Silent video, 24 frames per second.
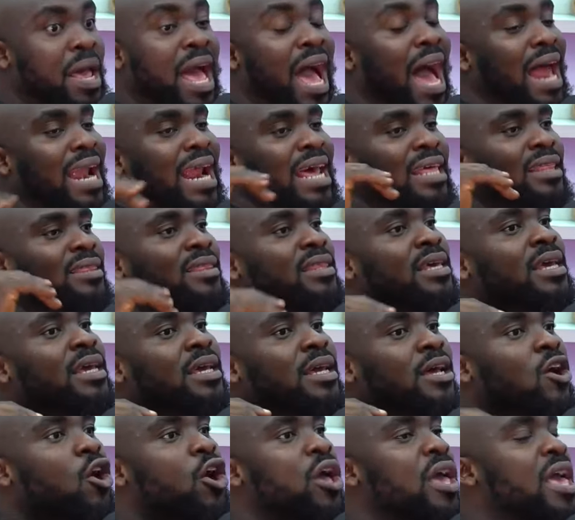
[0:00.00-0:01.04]
And I
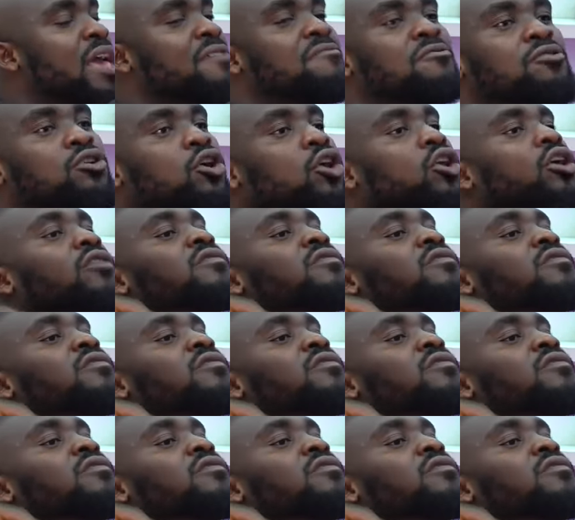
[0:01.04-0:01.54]
think even all of